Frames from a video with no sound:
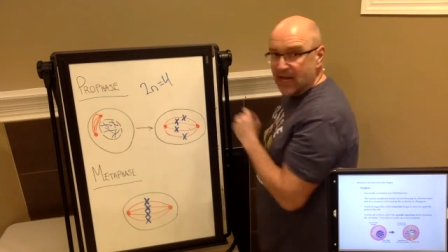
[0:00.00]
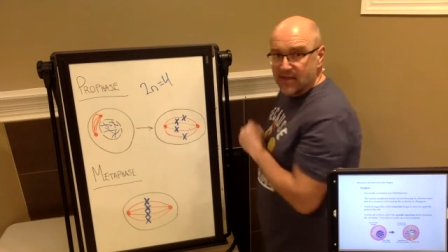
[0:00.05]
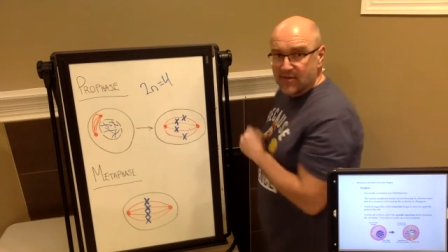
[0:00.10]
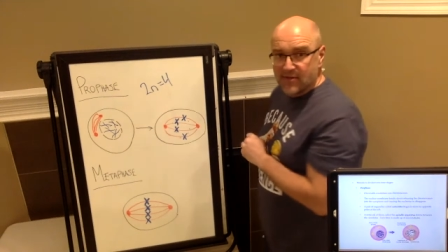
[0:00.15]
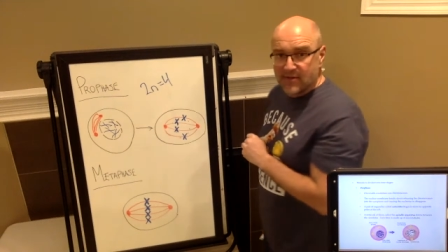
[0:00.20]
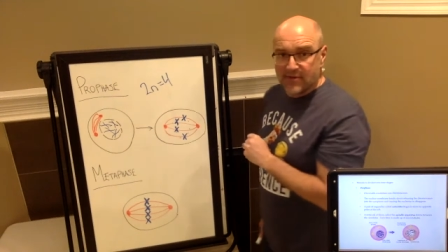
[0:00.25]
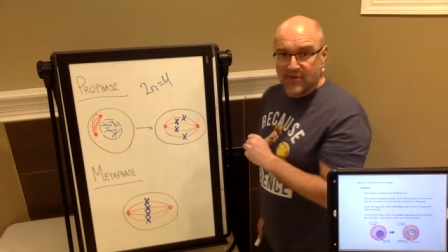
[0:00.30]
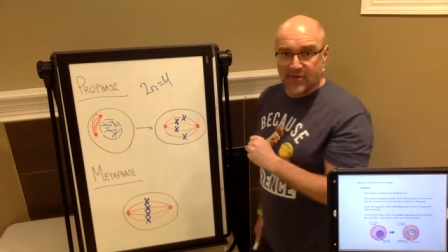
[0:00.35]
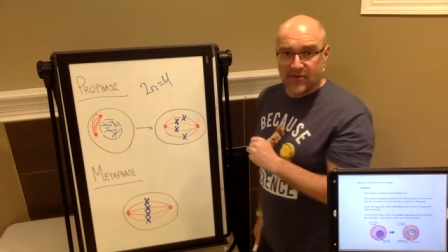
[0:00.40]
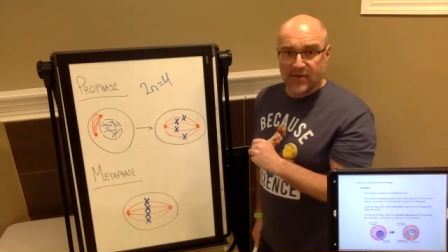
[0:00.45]

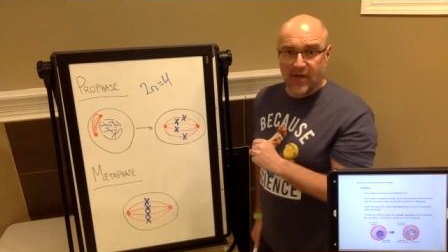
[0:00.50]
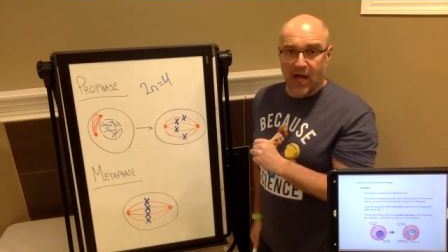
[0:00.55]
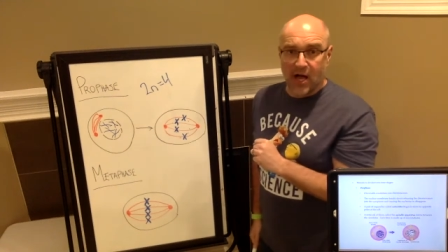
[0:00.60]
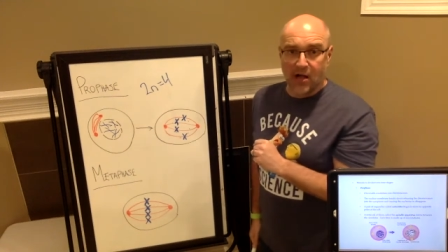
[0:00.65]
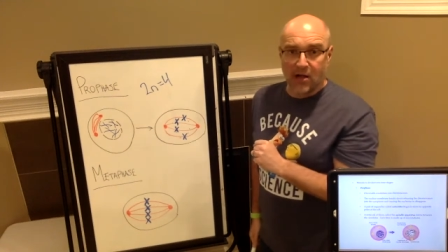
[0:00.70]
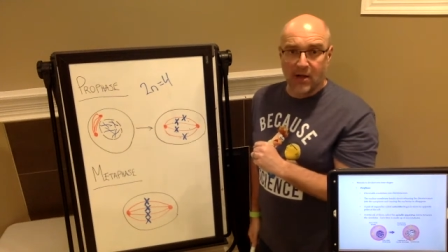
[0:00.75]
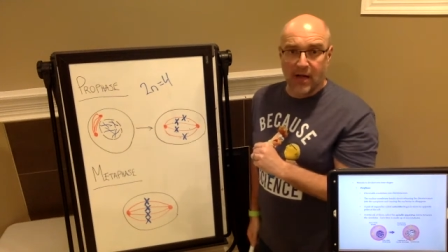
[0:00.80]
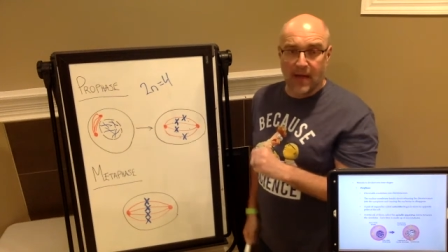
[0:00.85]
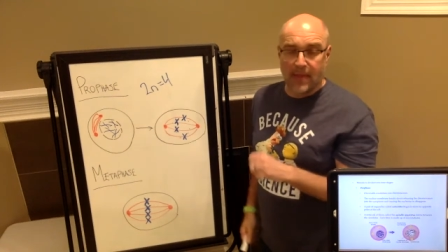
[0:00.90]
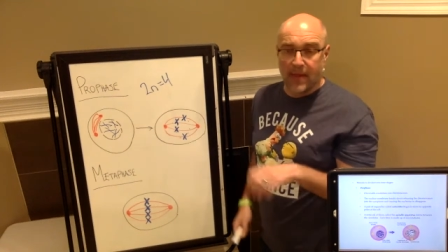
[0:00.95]
ends of the
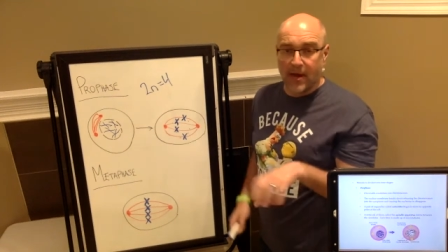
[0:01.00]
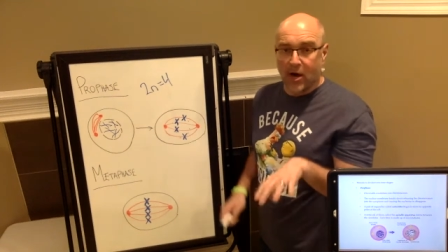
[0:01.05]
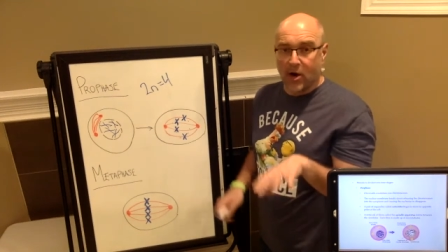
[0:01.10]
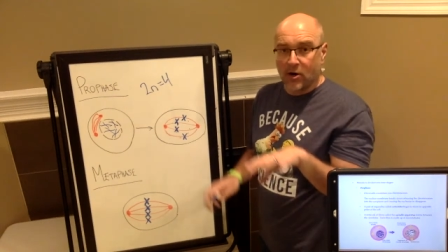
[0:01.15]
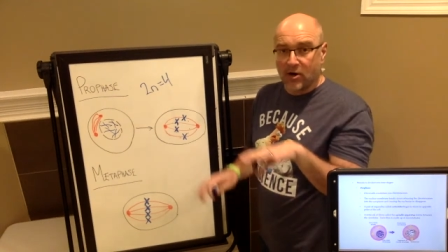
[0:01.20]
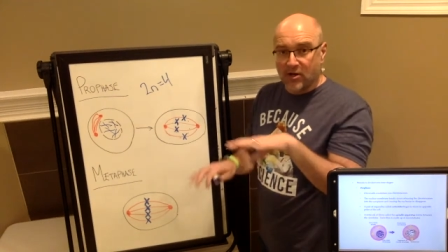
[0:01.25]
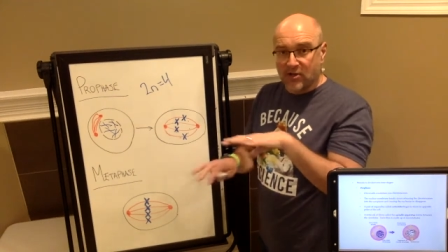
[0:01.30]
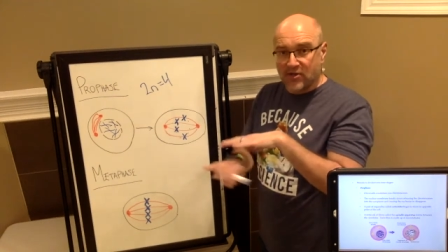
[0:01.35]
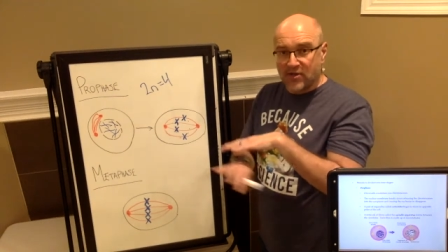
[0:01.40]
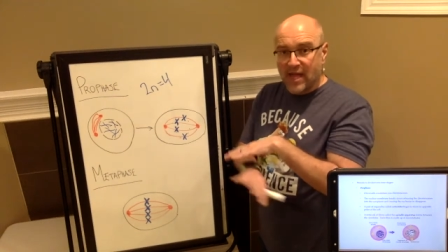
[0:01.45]
cell, and they
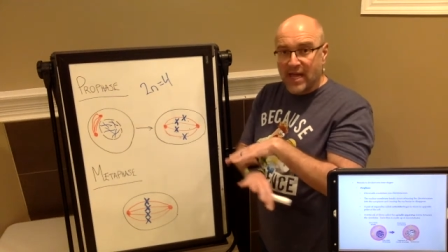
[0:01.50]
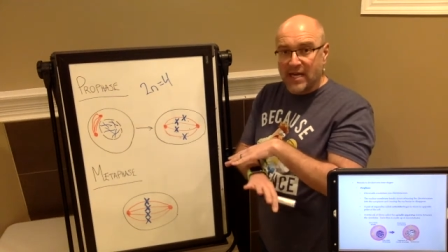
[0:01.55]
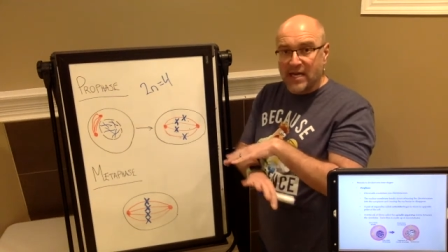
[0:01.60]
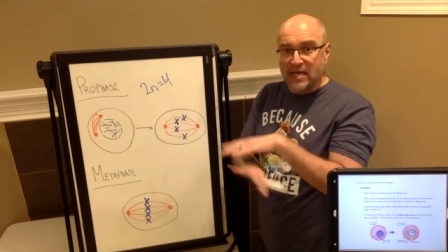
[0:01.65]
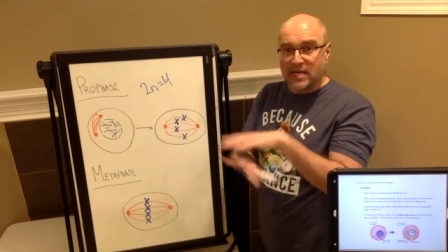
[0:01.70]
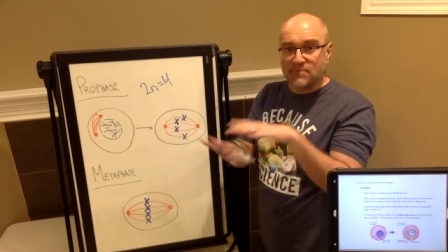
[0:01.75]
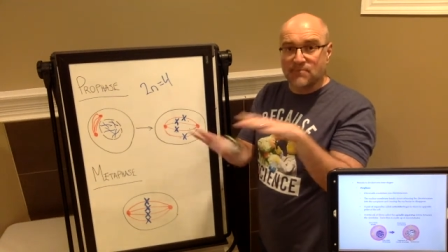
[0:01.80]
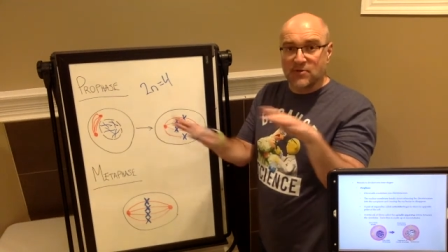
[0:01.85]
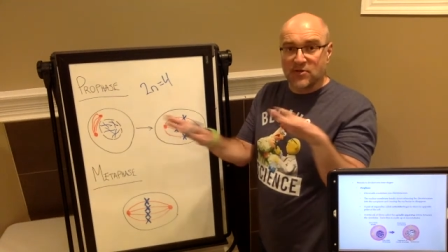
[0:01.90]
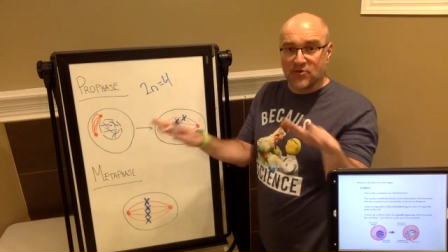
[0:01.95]
are
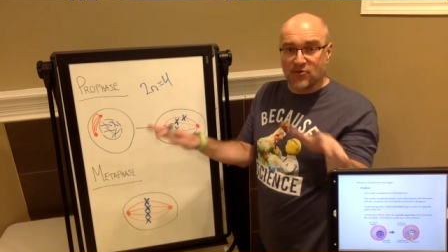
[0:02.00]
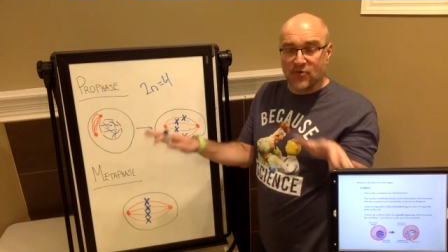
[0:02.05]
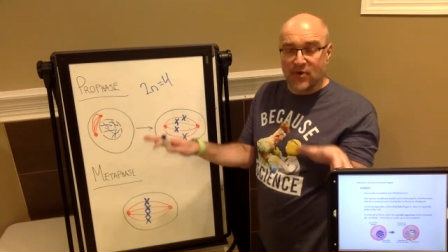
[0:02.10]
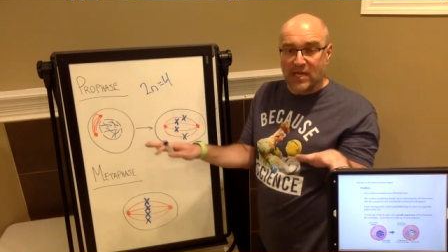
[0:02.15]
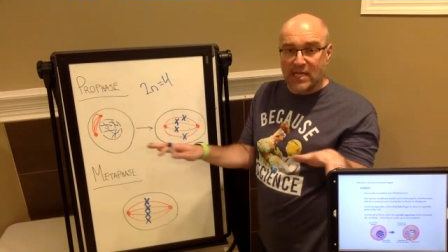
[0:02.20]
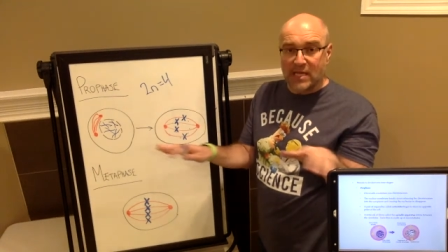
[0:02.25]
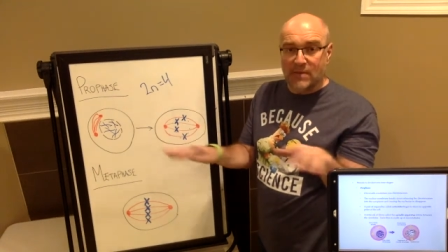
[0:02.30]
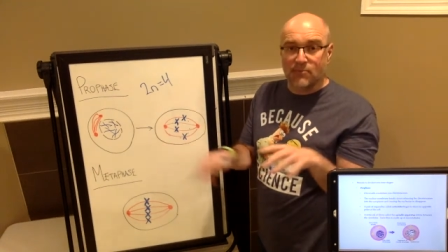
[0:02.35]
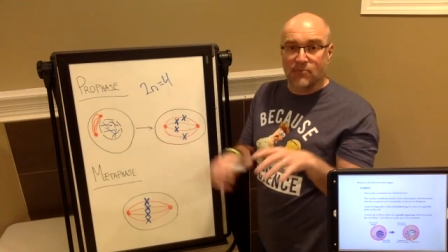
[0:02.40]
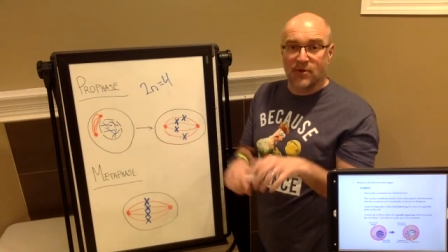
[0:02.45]
extending
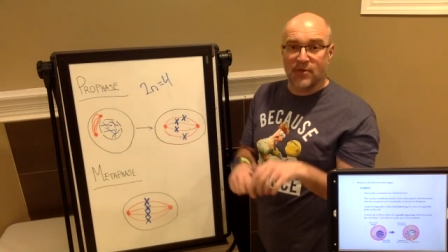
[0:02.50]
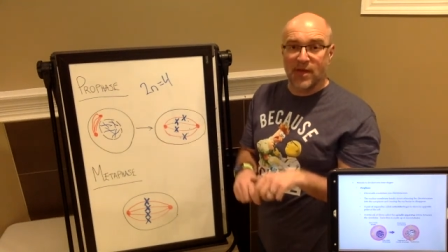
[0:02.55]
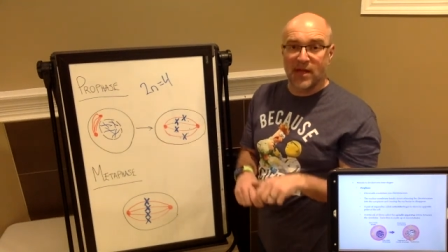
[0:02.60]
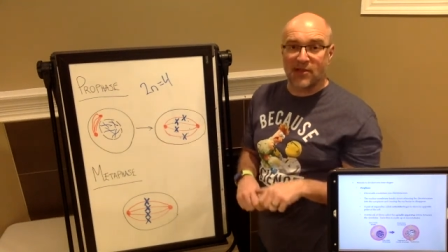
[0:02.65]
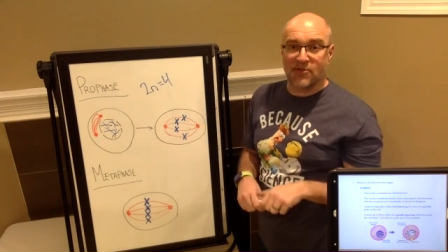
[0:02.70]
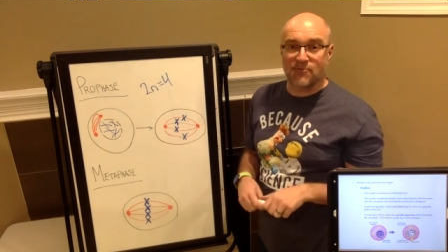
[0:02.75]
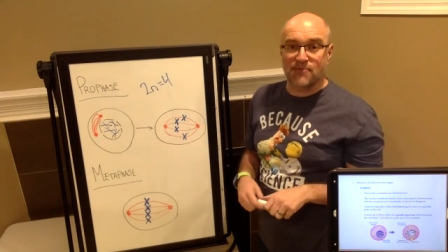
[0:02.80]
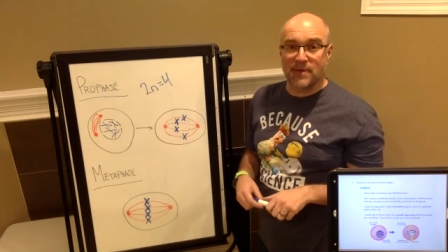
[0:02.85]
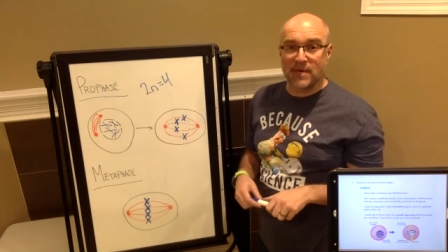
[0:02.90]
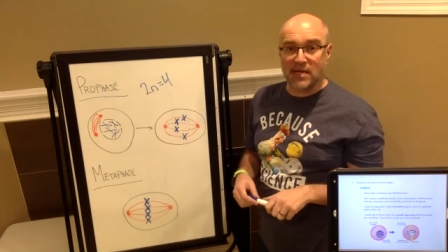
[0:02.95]
between them with a
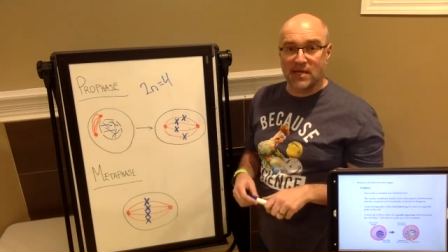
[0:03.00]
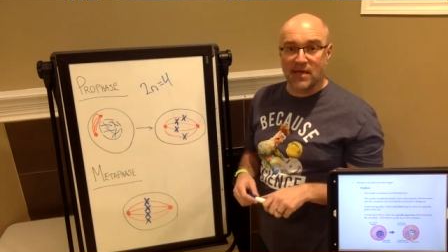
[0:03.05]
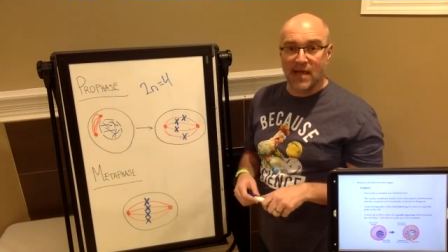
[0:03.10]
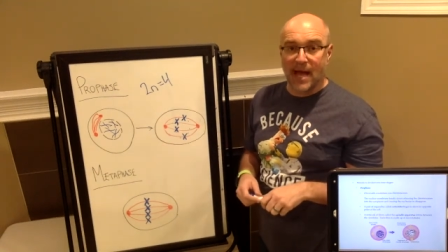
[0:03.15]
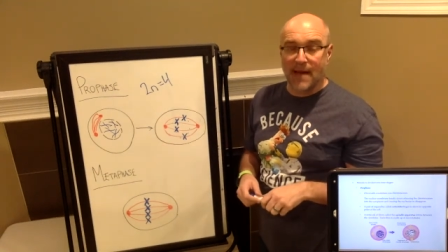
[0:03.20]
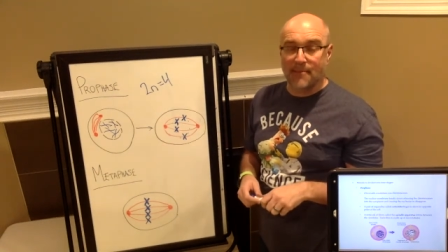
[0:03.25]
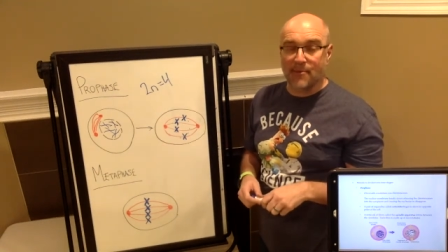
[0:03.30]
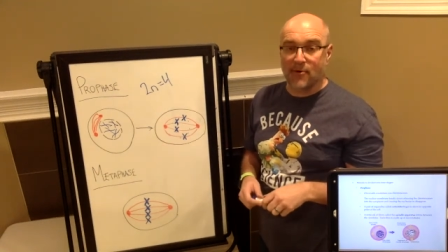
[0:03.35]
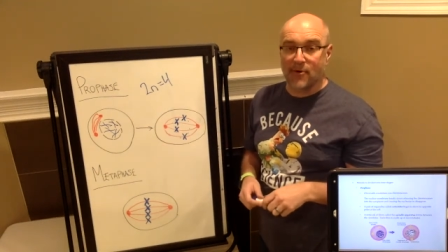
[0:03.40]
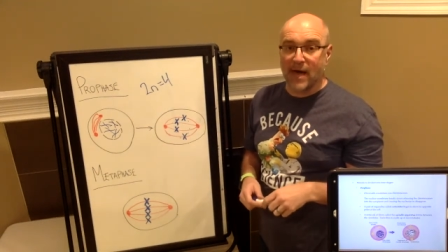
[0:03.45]
spindle
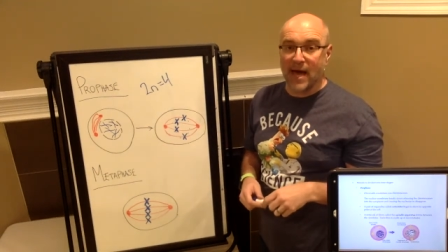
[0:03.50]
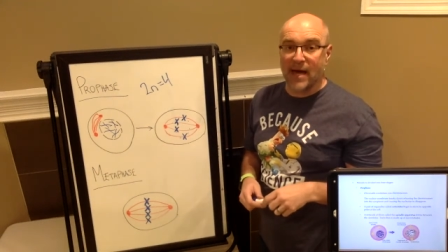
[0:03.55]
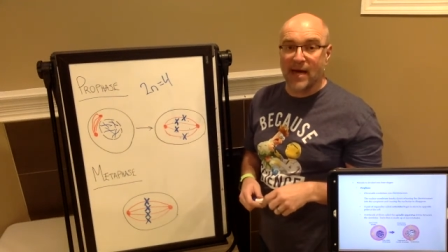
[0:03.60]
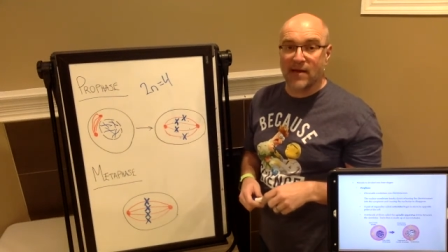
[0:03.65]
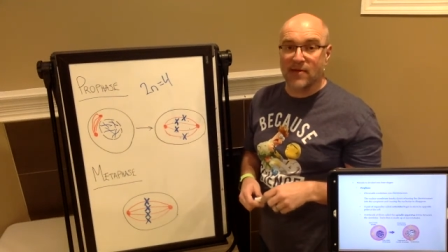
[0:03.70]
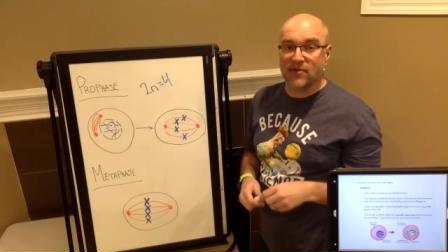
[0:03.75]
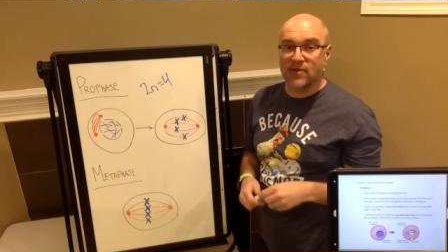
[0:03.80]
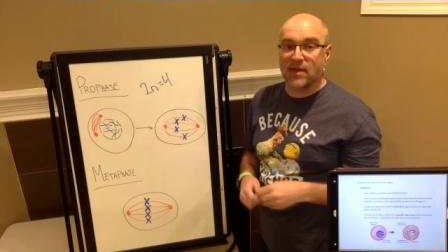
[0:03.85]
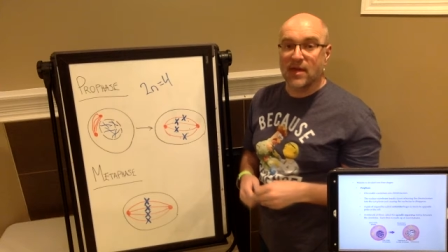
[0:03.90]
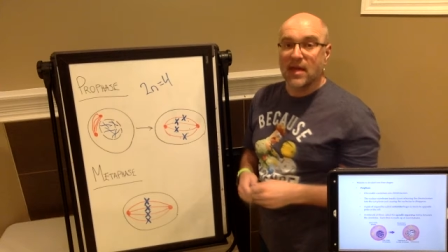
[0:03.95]

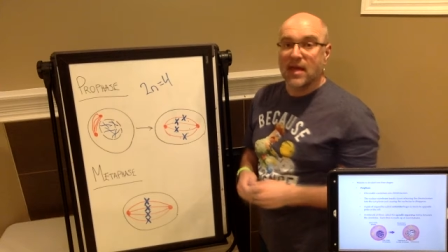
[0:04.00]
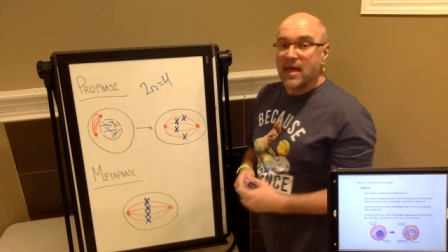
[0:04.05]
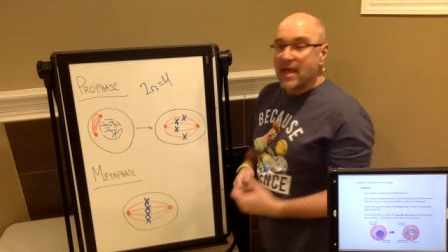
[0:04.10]
apparatus.